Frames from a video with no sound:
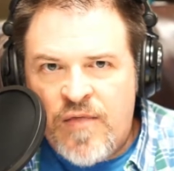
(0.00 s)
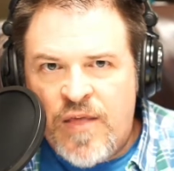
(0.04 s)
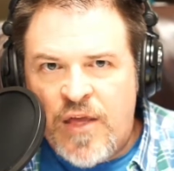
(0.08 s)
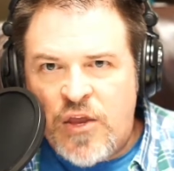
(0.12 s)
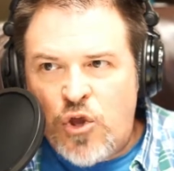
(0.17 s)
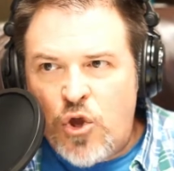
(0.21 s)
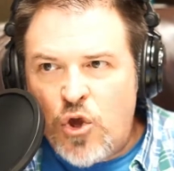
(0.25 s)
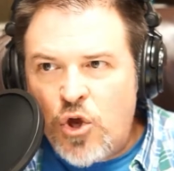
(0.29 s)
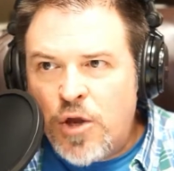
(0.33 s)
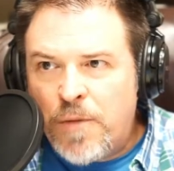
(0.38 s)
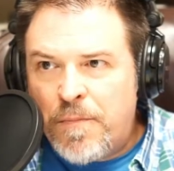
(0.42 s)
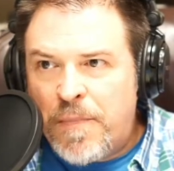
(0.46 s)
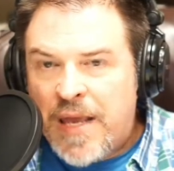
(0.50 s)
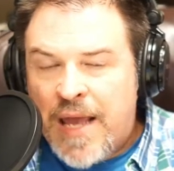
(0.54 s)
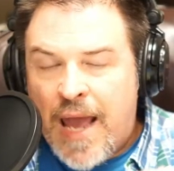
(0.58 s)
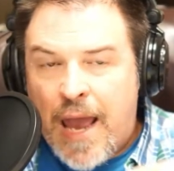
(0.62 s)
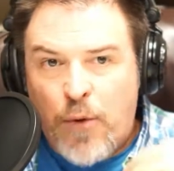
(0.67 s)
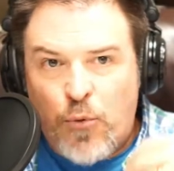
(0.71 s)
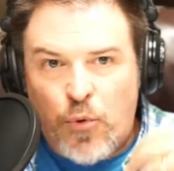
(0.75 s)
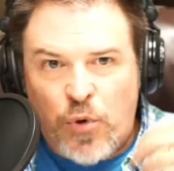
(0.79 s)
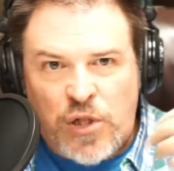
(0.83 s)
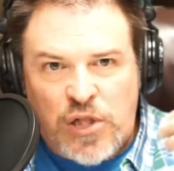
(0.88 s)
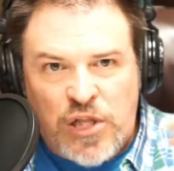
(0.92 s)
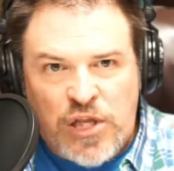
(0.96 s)
that you could be
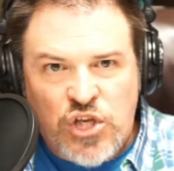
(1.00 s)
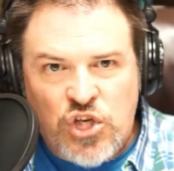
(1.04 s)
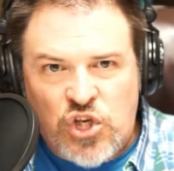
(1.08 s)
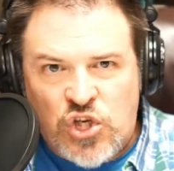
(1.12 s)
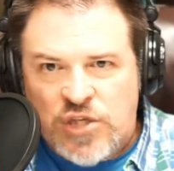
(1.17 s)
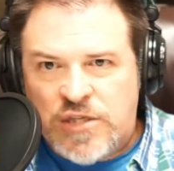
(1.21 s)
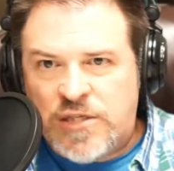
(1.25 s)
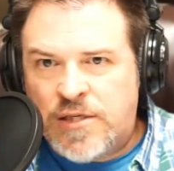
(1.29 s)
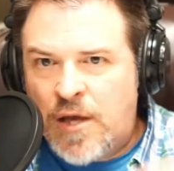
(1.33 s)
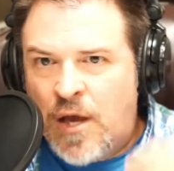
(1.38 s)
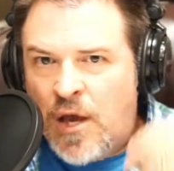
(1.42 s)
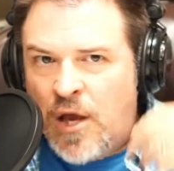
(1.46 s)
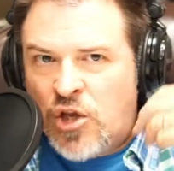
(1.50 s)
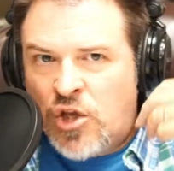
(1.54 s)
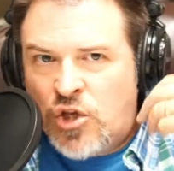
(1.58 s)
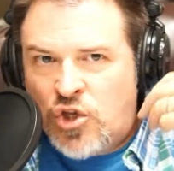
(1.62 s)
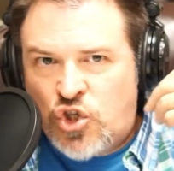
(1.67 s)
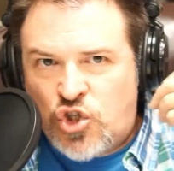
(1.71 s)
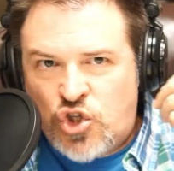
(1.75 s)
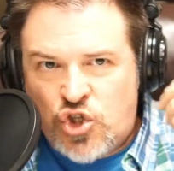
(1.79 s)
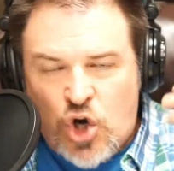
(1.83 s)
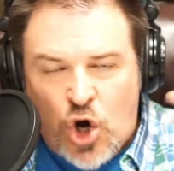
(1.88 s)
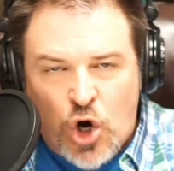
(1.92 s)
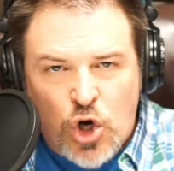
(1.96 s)
a religious,
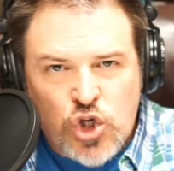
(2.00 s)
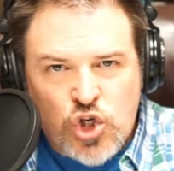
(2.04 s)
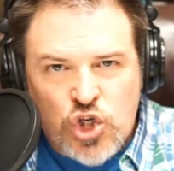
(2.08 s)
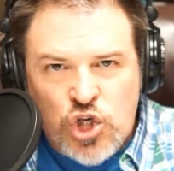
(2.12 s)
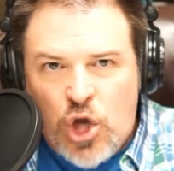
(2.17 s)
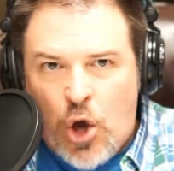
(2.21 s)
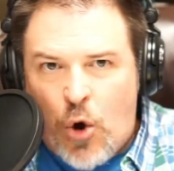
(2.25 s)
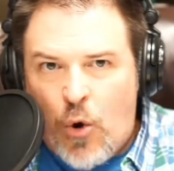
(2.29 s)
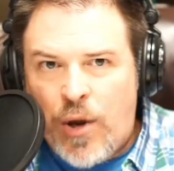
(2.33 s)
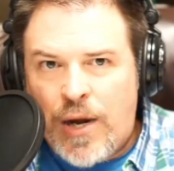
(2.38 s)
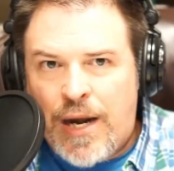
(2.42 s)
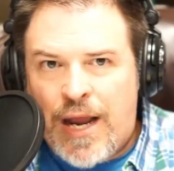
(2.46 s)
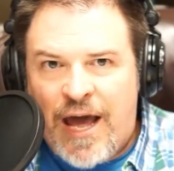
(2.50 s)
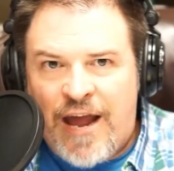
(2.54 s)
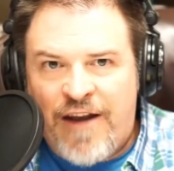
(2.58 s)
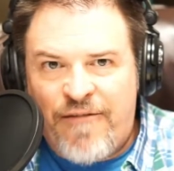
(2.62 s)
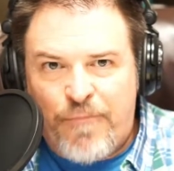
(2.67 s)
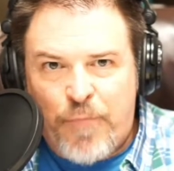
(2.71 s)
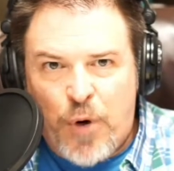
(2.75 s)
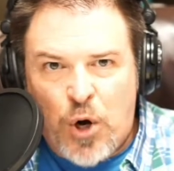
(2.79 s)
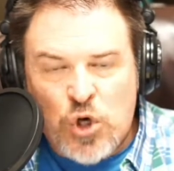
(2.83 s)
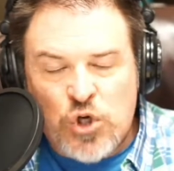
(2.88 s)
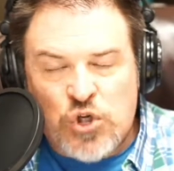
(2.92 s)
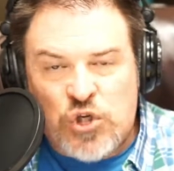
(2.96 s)
church-going kind
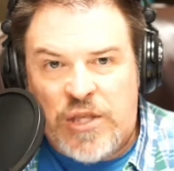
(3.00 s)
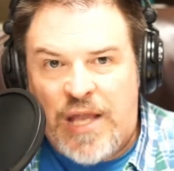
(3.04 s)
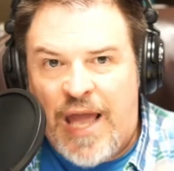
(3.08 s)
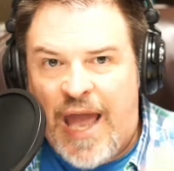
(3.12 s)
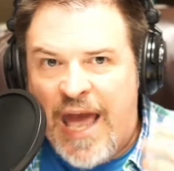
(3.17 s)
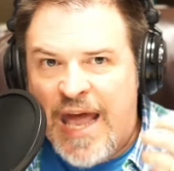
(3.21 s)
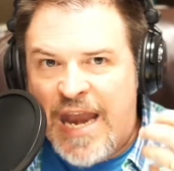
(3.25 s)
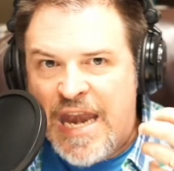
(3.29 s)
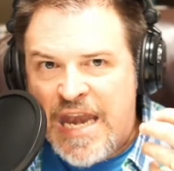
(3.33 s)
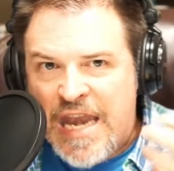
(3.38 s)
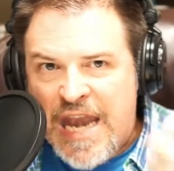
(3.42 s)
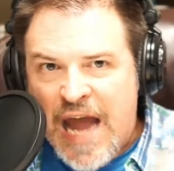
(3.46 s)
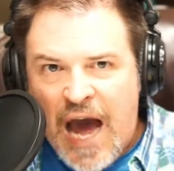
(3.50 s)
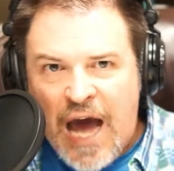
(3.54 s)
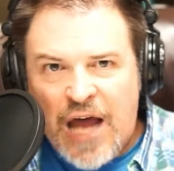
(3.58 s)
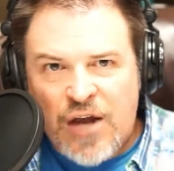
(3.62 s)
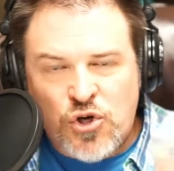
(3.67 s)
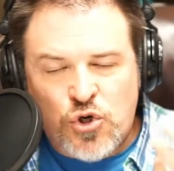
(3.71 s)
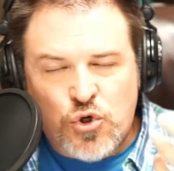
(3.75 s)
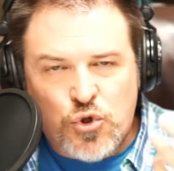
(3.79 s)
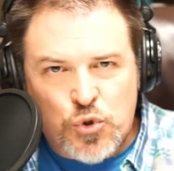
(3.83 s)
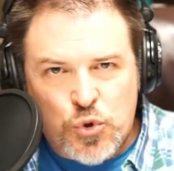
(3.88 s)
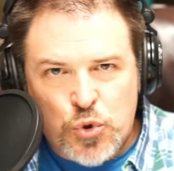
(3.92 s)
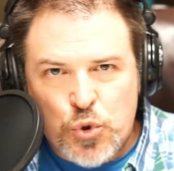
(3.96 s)
of person and
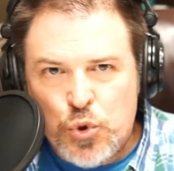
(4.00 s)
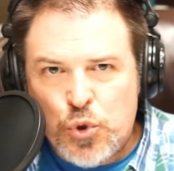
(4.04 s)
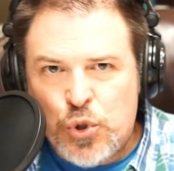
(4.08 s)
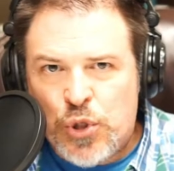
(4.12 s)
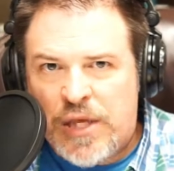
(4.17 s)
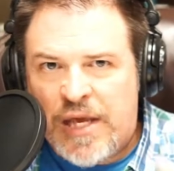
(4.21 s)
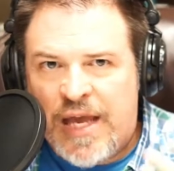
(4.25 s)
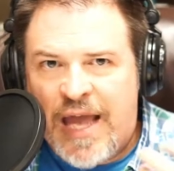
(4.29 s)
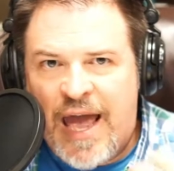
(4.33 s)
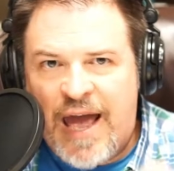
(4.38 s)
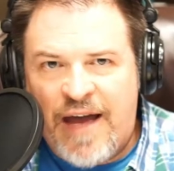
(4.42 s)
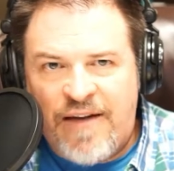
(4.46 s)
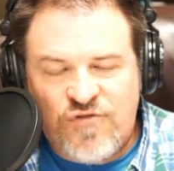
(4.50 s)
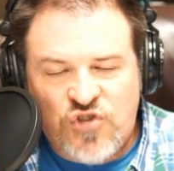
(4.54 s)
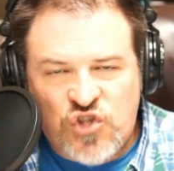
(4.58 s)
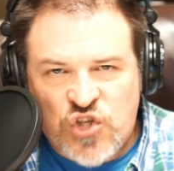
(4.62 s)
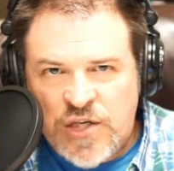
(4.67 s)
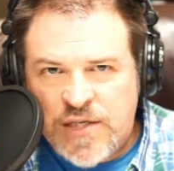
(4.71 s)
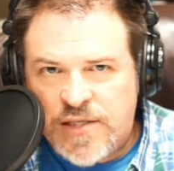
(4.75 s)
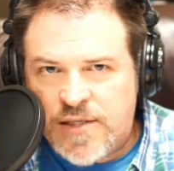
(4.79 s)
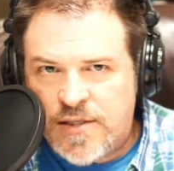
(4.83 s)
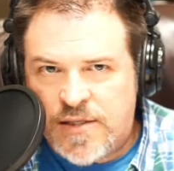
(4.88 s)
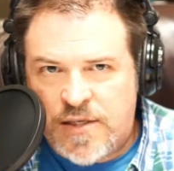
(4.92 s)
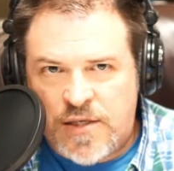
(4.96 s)
not truly have
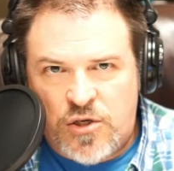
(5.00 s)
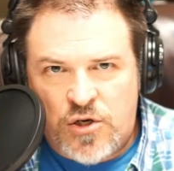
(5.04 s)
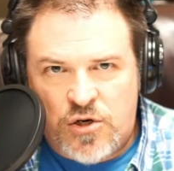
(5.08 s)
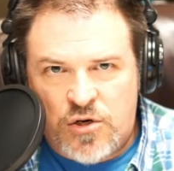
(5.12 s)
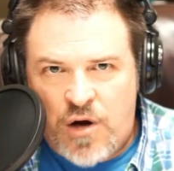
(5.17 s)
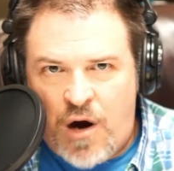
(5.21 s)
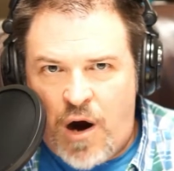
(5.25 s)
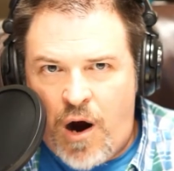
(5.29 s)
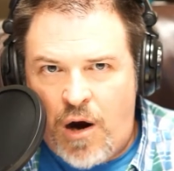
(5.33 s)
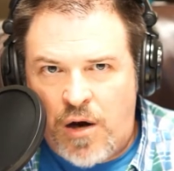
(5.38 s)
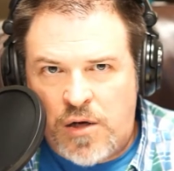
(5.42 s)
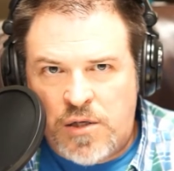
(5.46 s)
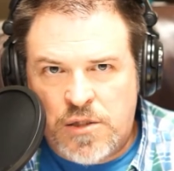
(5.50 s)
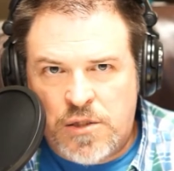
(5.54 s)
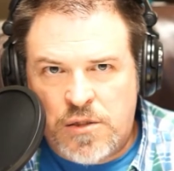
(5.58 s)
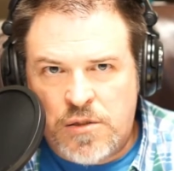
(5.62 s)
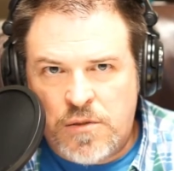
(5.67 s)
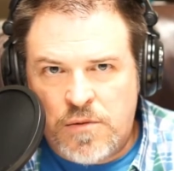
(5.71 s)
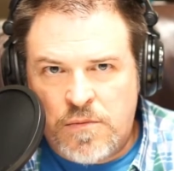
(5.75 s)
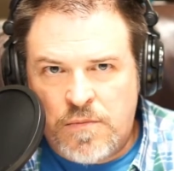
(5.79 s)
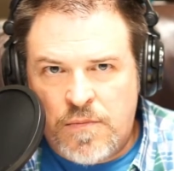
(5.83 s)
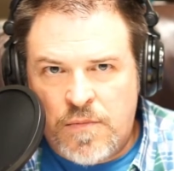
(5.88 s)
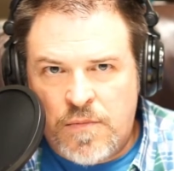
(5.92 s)
Jesus in your heart.